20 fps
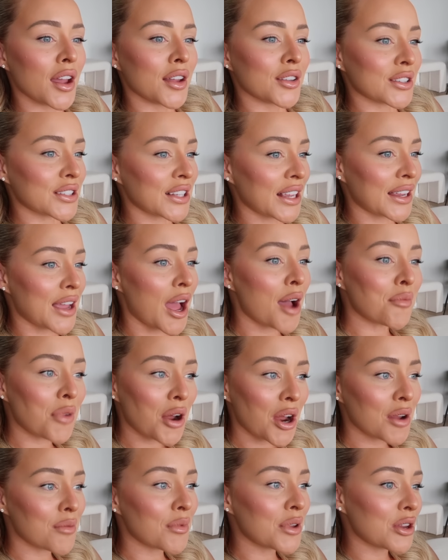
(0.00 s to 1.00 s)
just like come
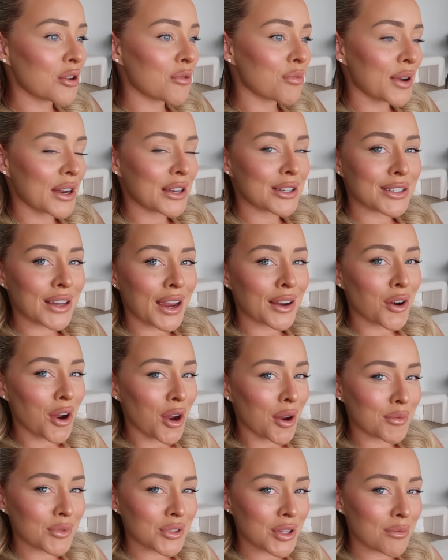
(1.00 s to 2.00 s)
home and you appreciate
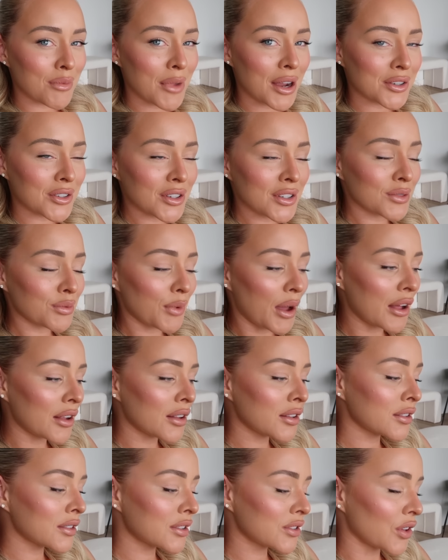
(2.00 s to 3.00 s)
home so much as
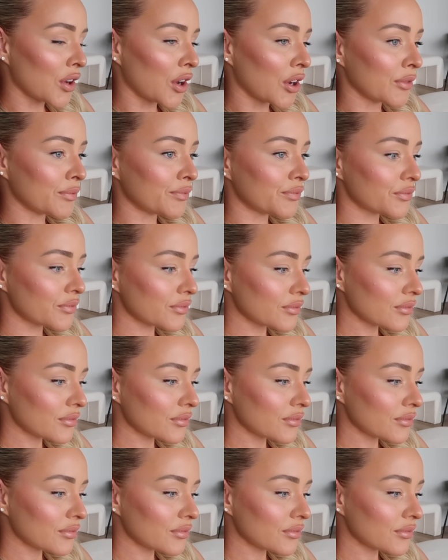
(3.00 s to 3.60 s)
well. So